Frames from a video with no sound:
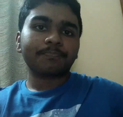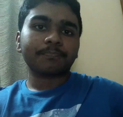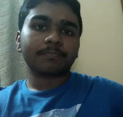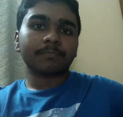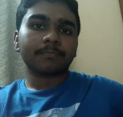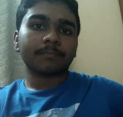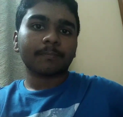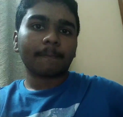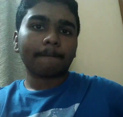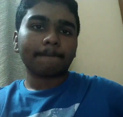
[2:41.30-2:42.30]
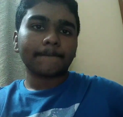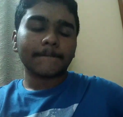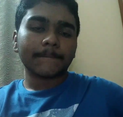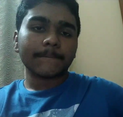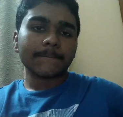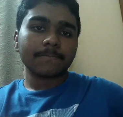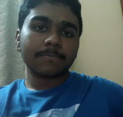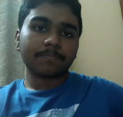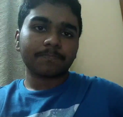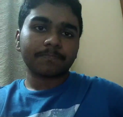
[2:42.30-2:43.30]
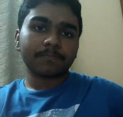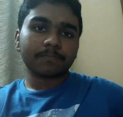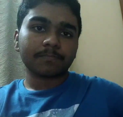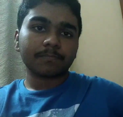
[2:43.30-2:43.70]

[no speech]